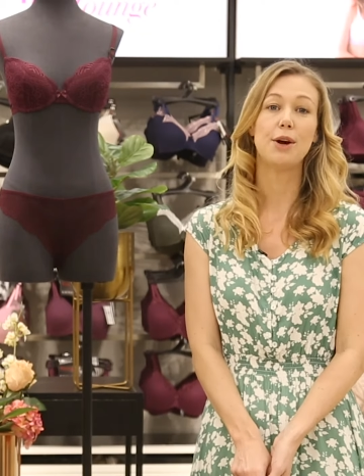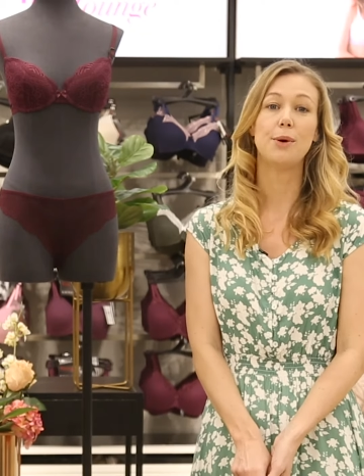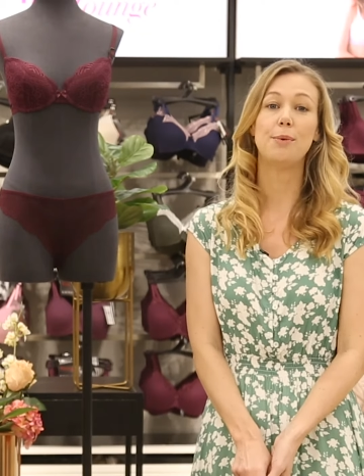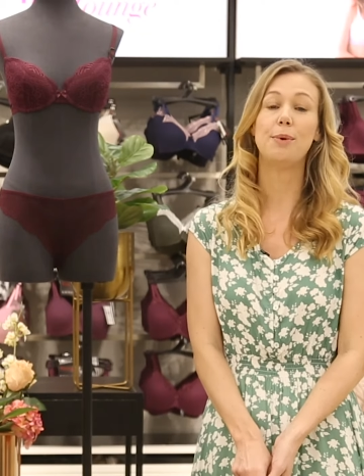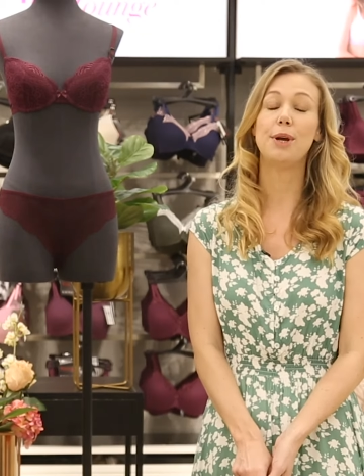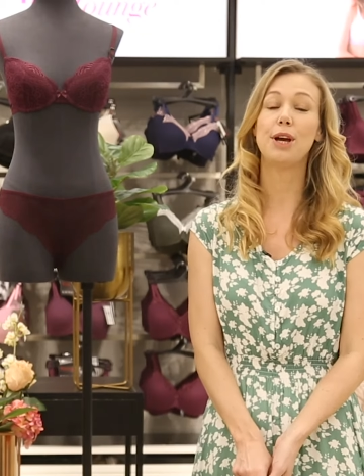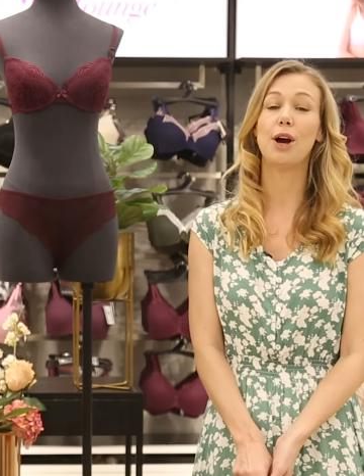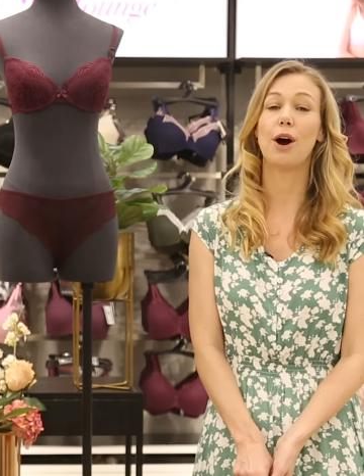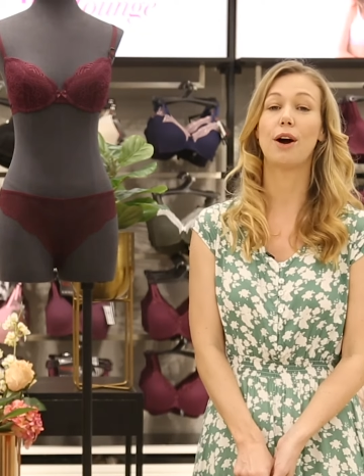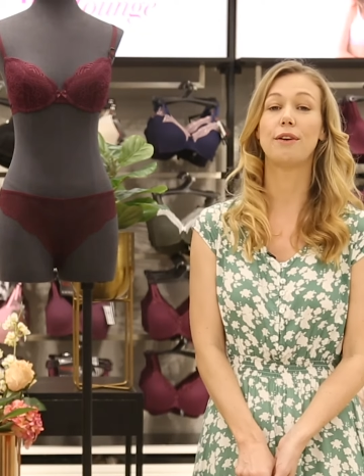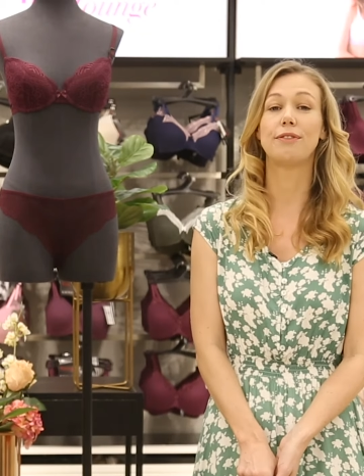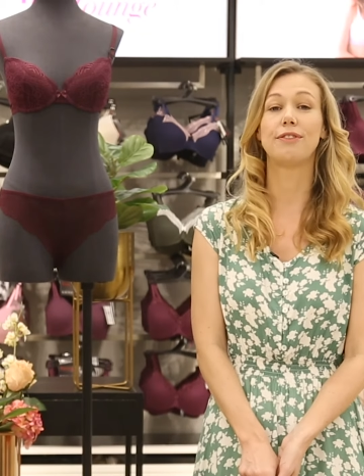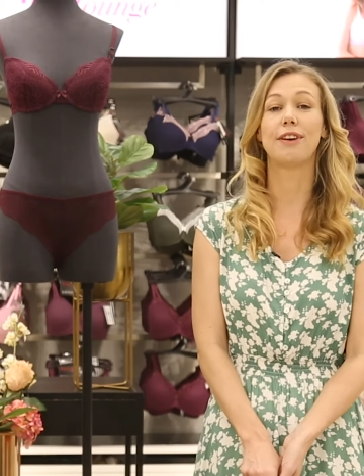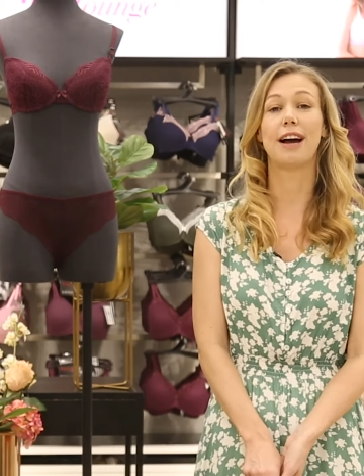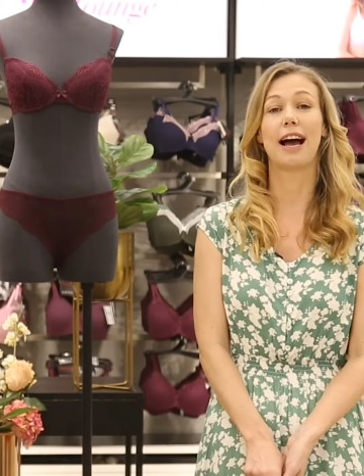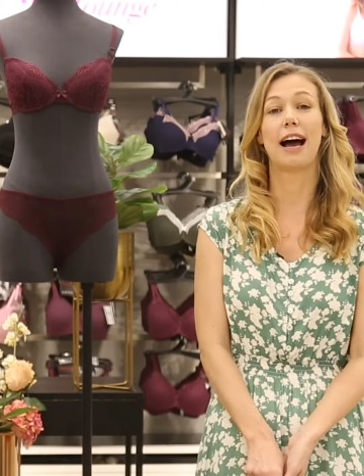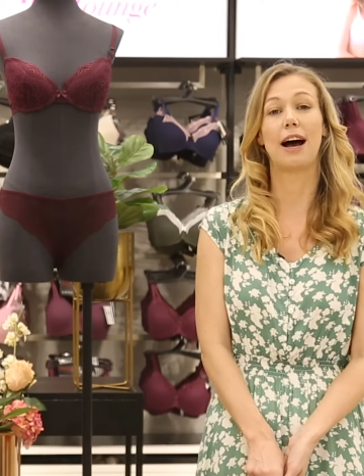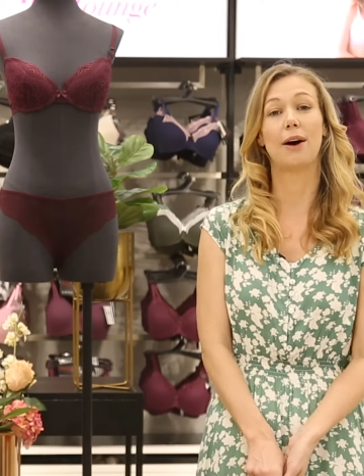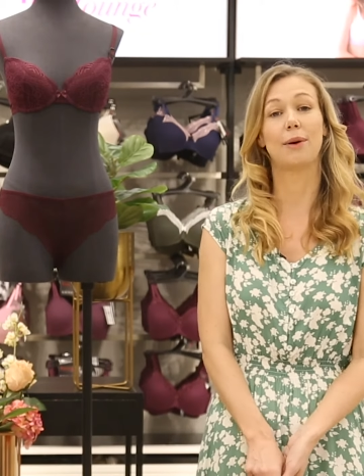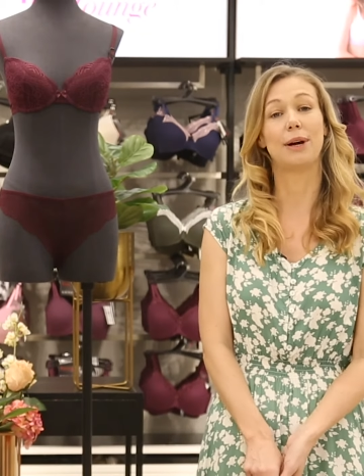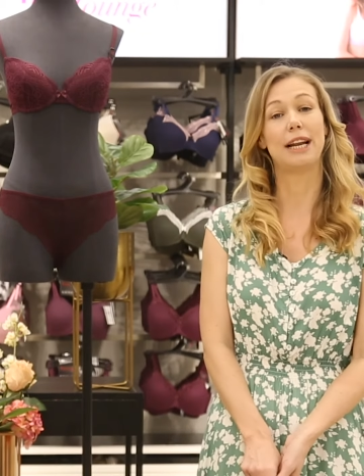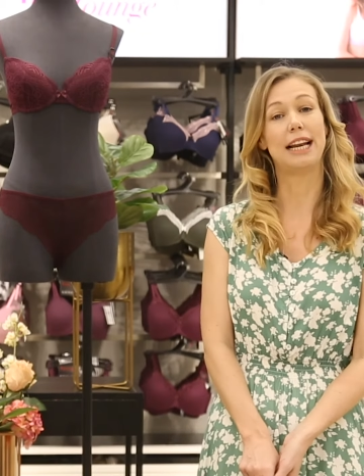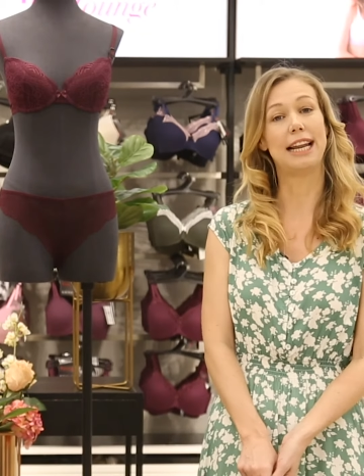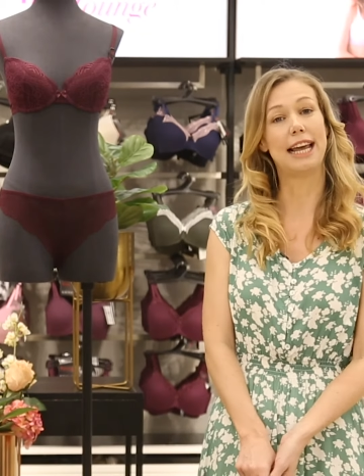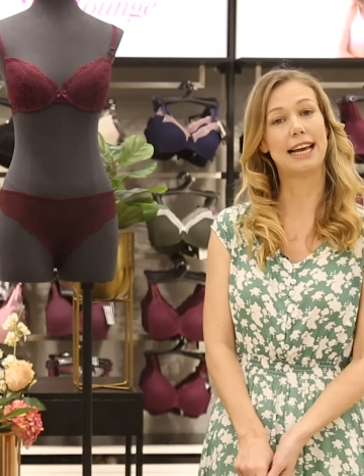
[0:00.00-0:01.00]
We offer
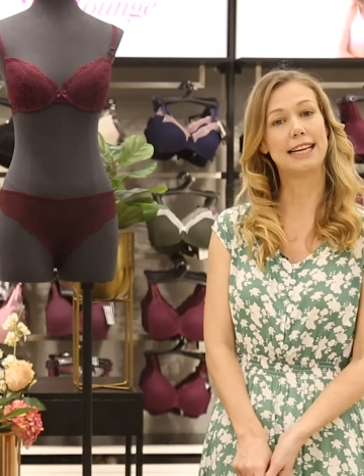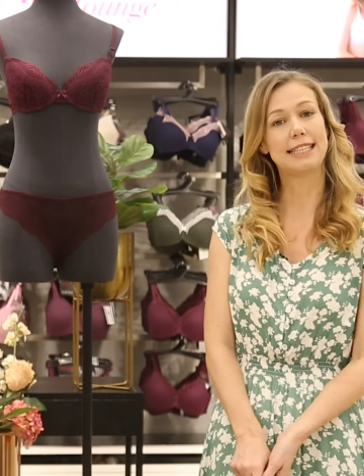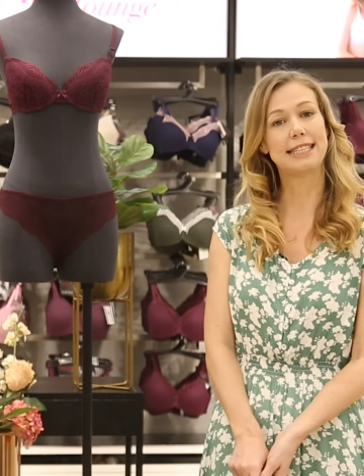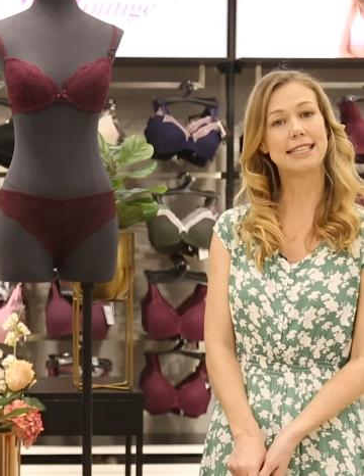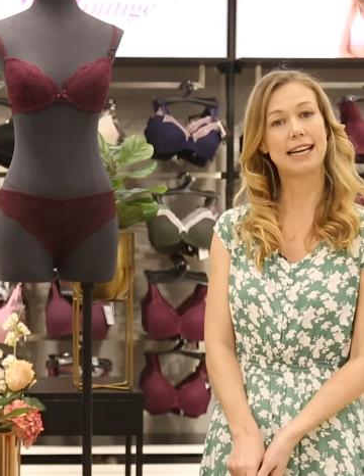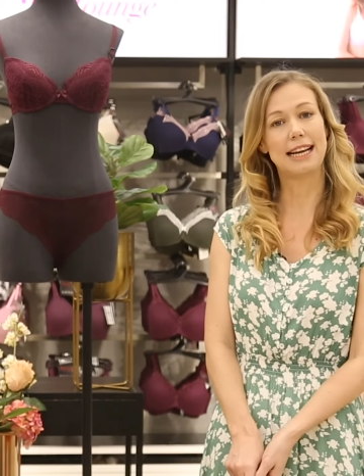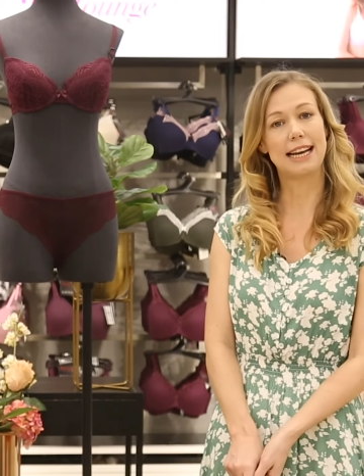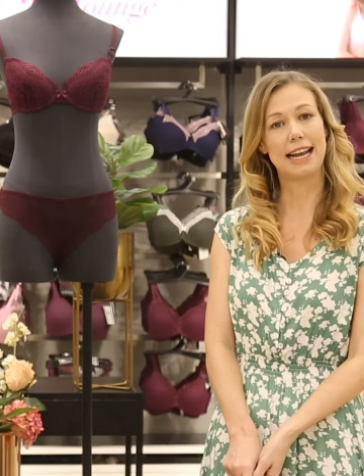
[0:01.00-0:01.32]
our Alexa